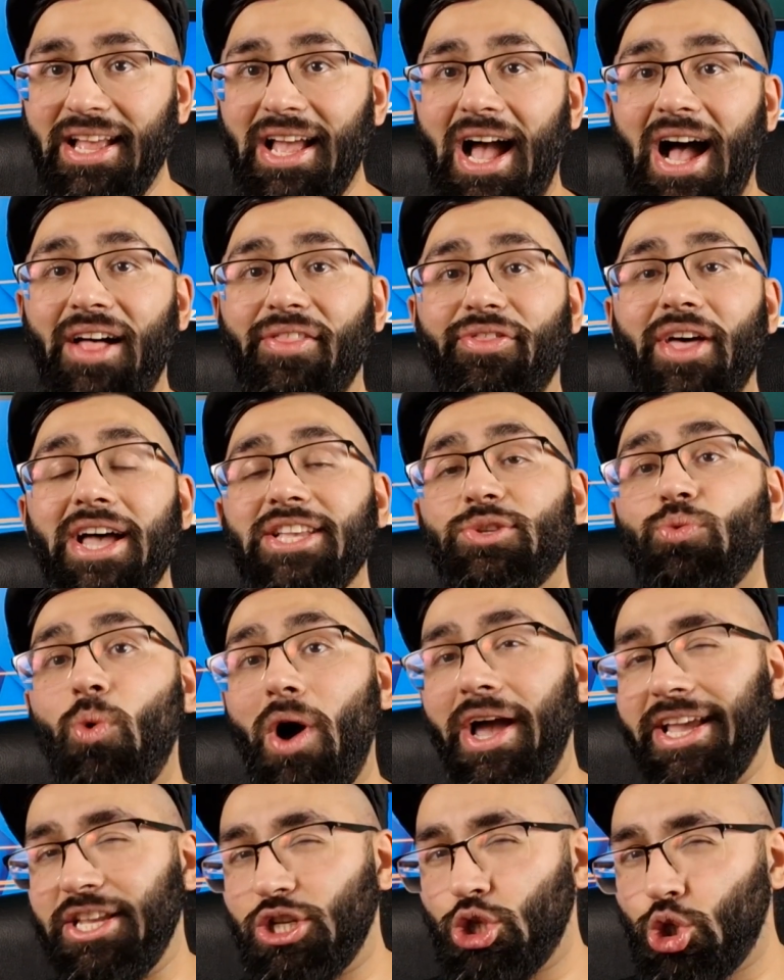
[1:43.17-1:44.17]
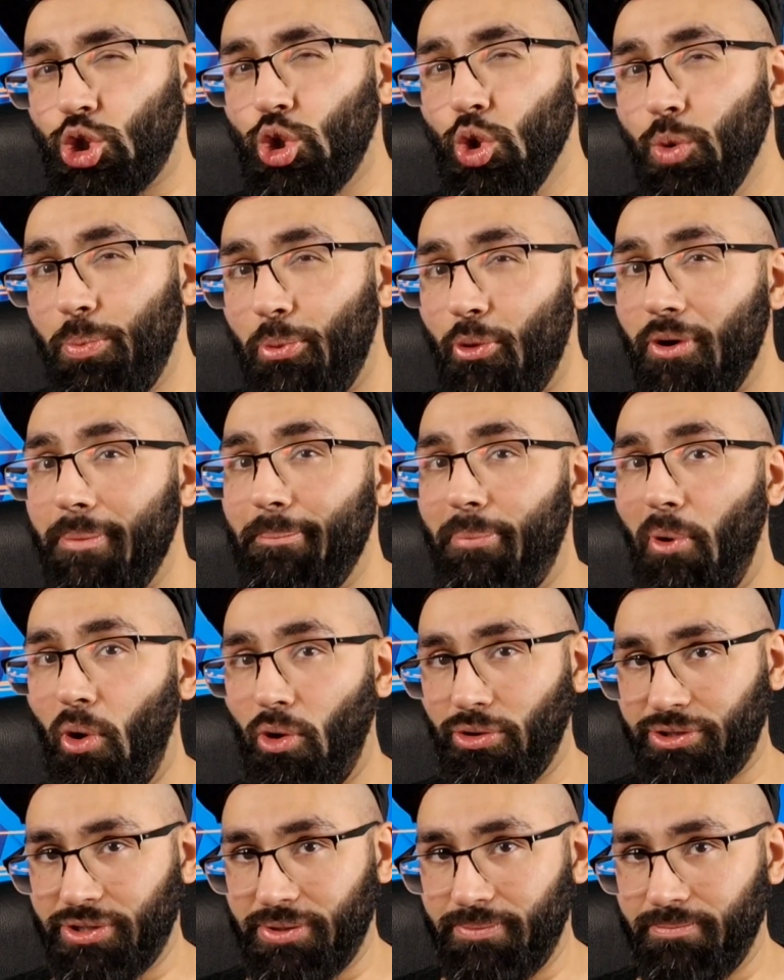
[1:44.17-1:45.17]
And that's why it's super
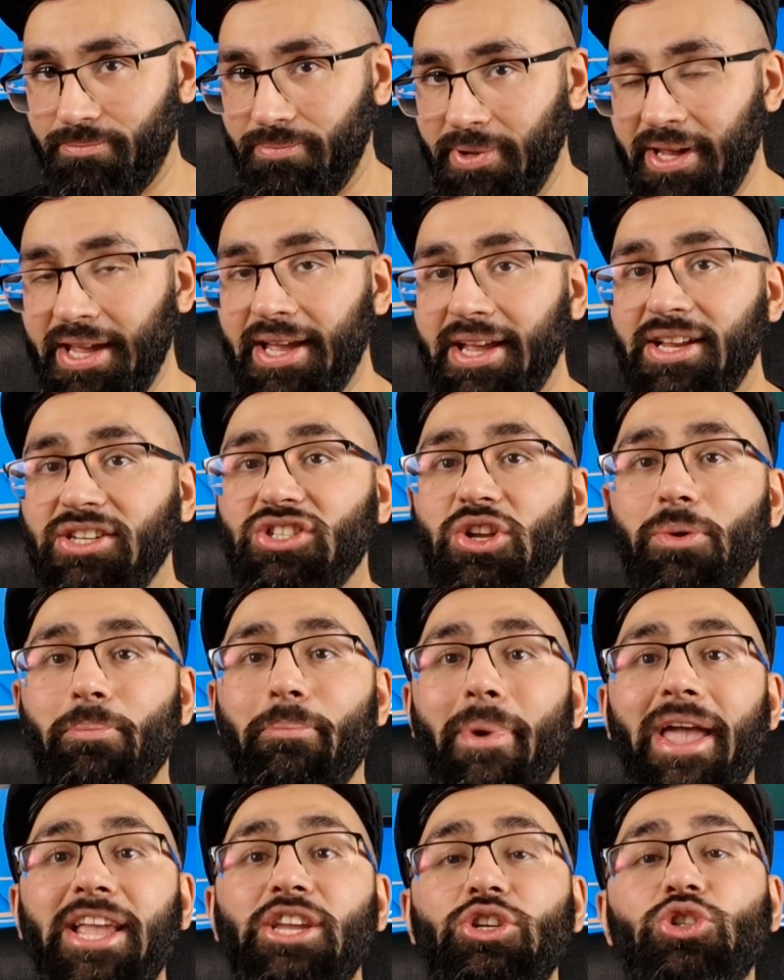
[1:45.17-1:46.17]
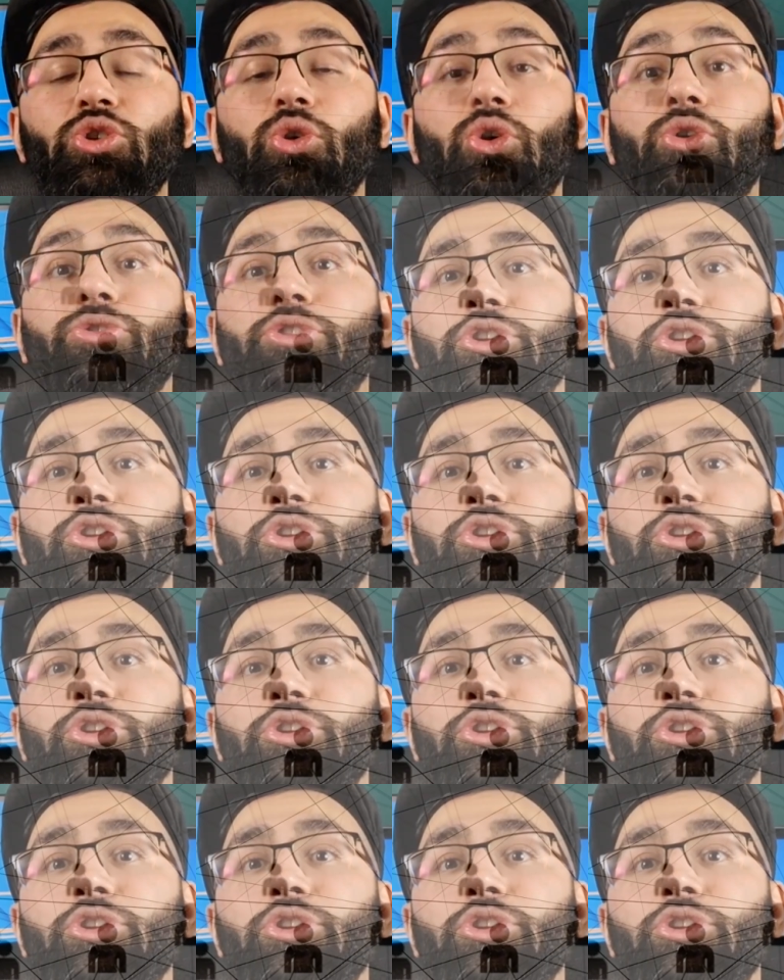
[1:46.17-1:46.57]
important to make sure the